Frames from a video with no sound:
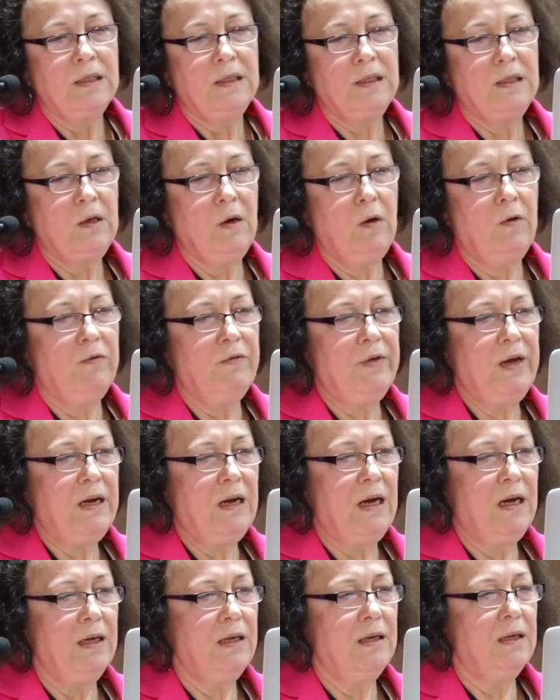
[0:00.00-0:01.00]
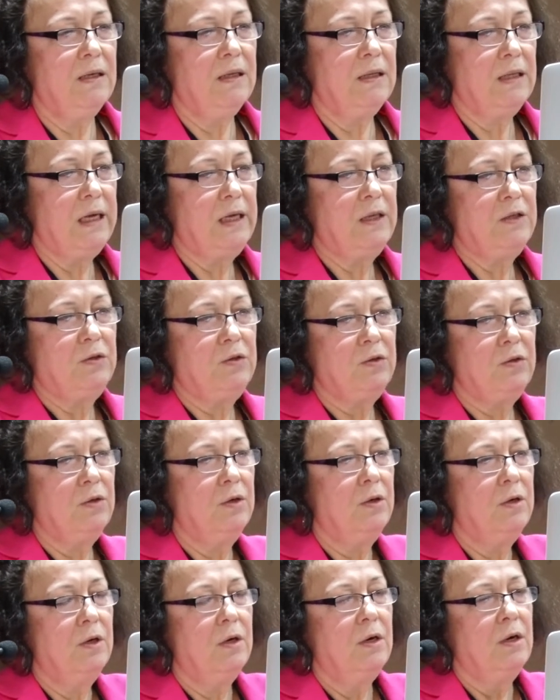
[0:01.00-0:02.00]
So where I like
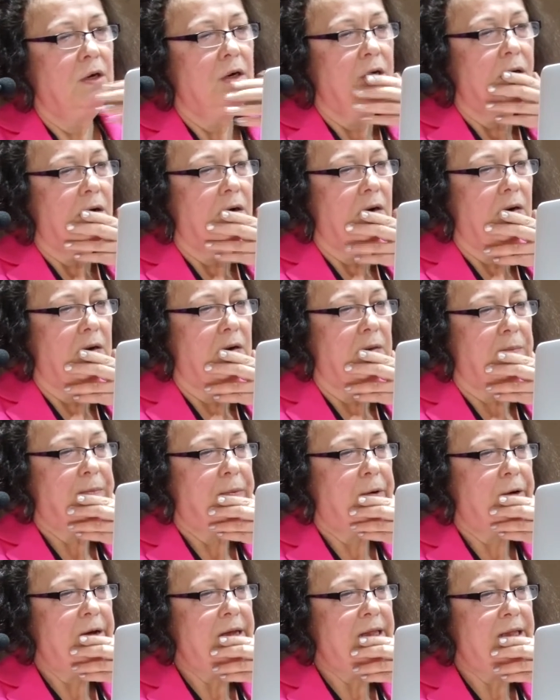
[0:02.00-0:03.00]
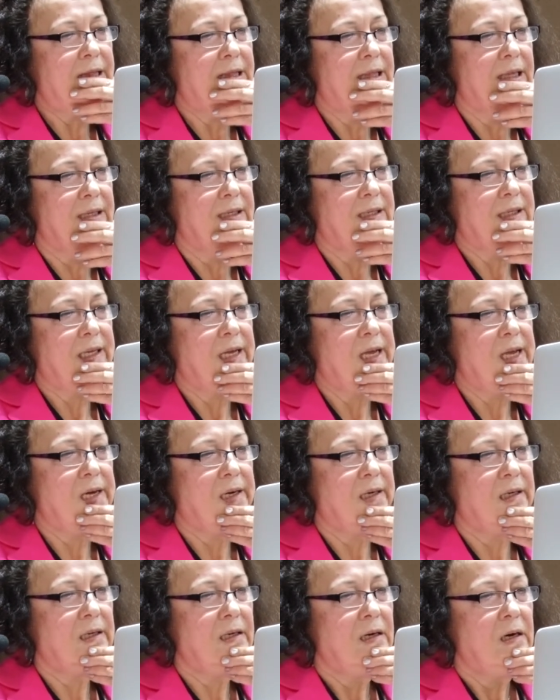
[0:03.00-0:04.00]
to point is
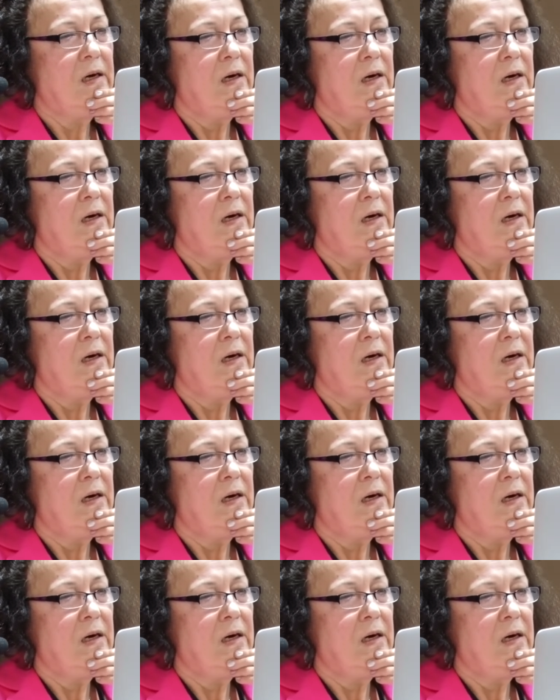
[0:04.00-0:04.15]
here,